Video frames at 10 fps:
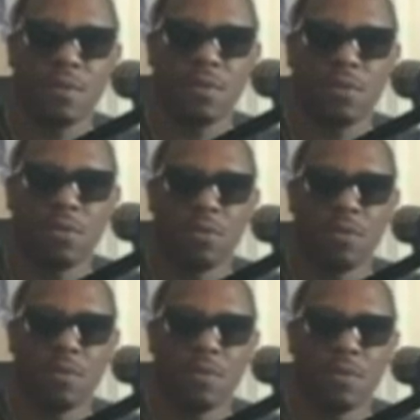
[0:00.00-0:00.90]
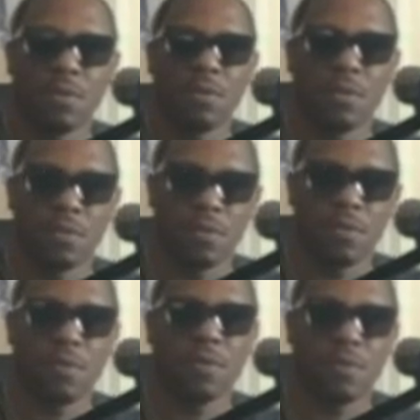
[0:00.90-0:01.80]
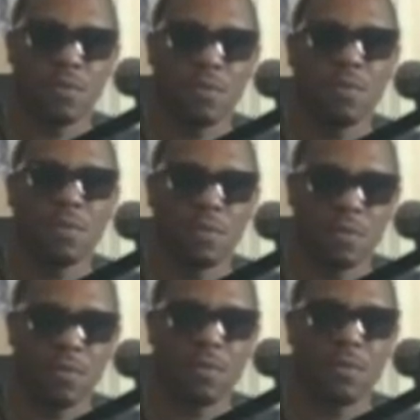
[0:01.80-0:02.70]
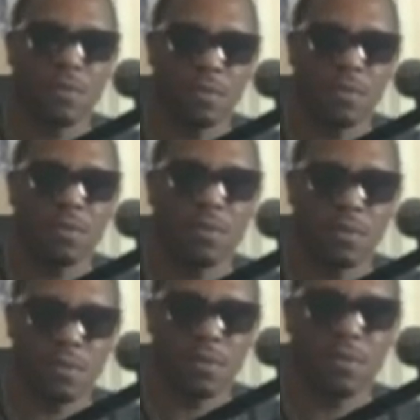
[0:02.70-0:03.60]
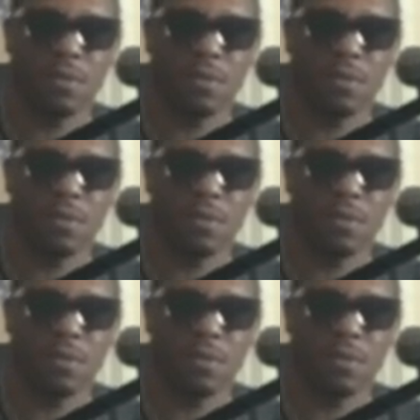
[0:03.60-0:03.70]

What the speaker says: No words are spoken by the person on screen.